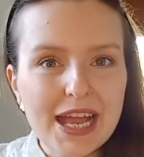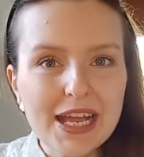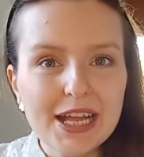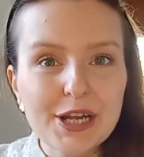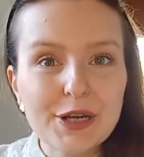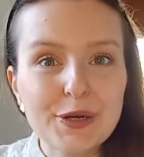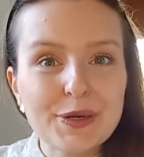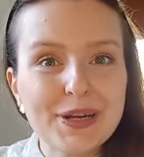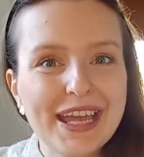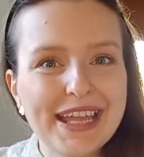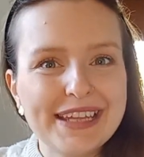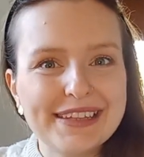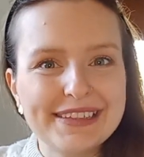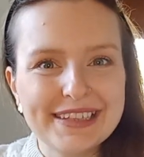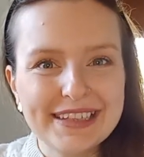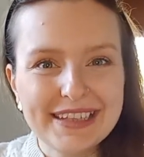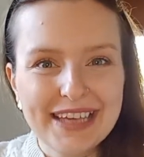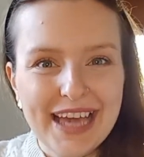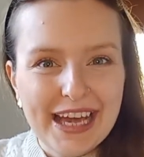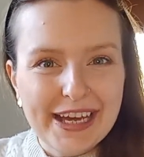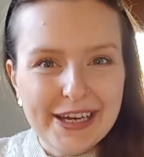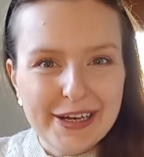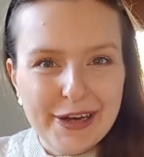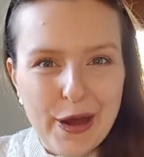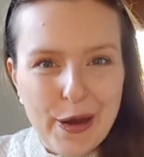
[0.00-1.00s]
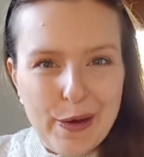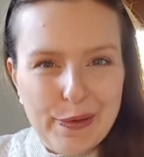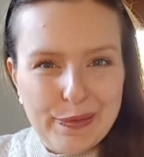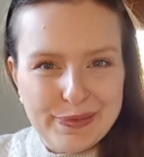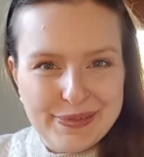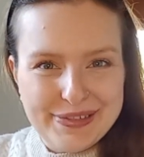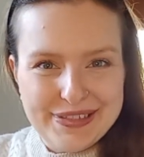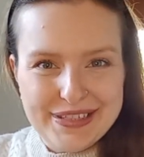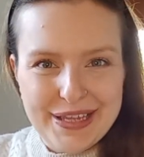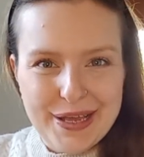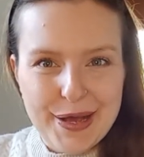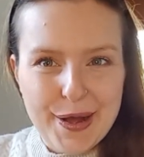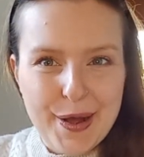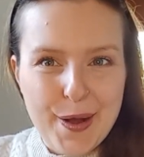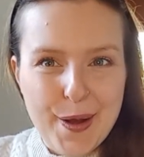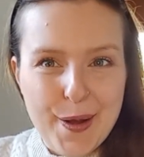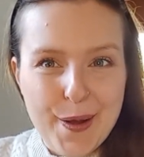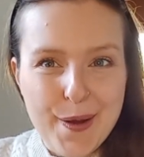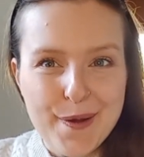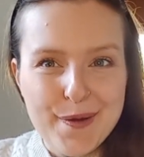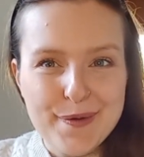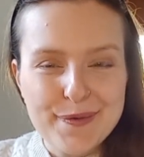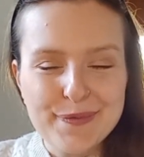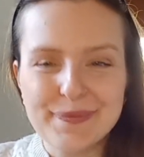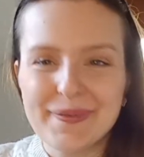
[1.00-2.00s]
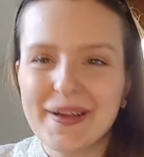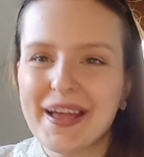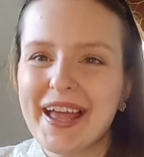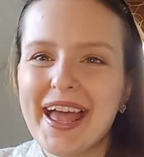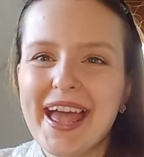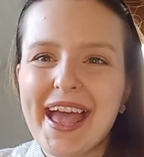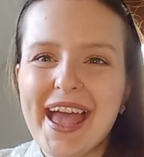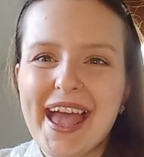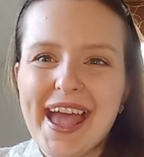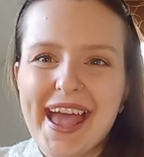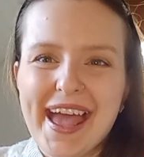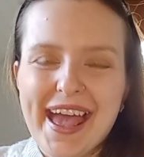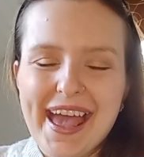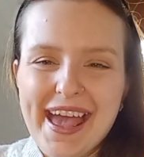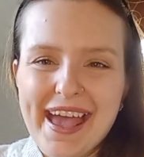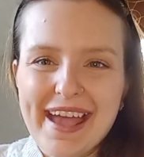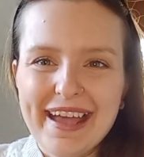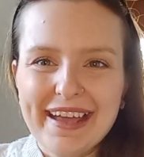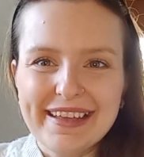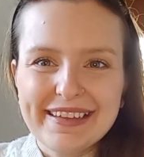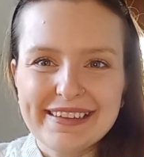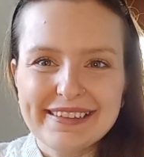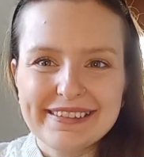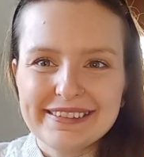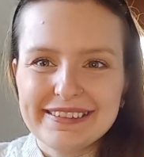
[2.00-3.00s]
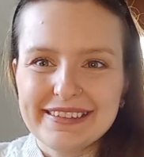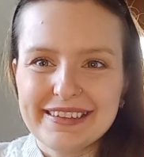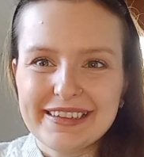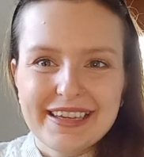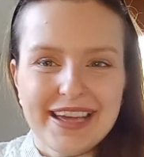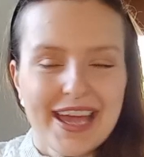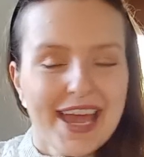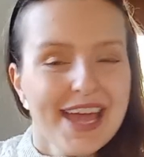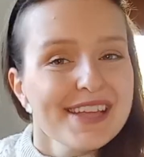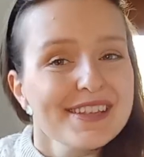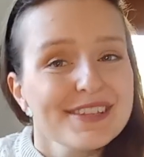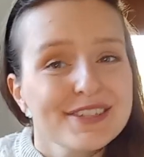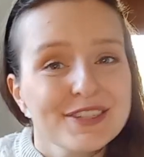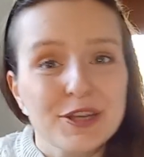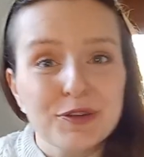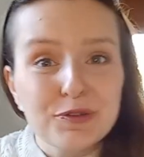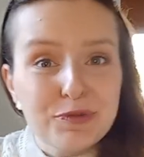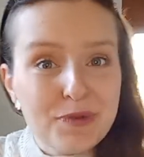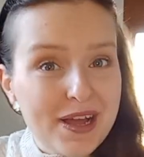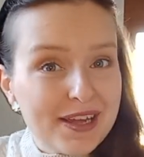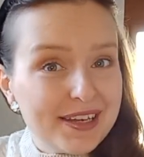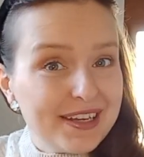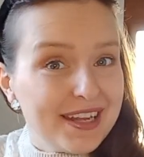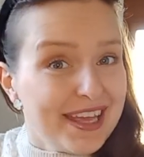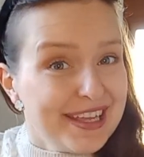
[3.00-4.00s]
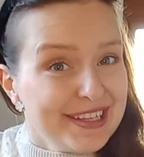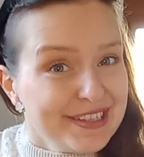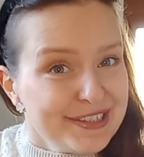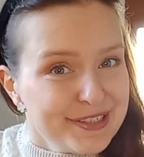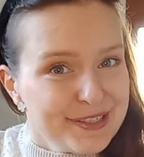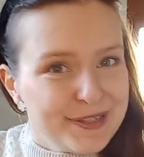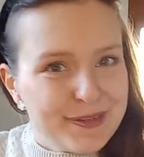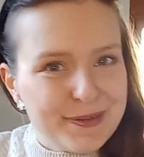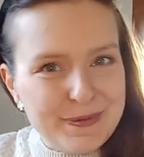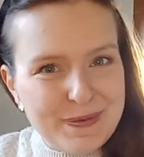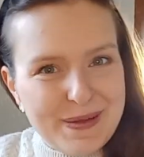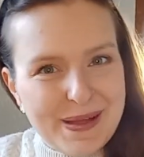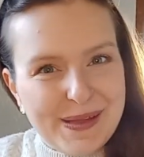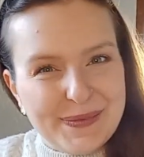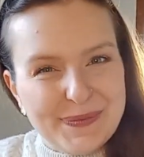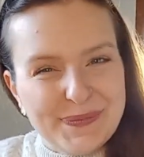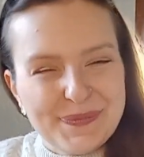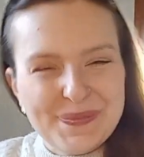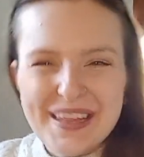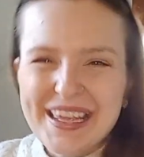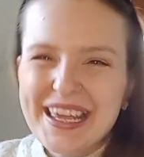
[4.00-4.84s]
creating a cozy home and, uh, and so on and so on.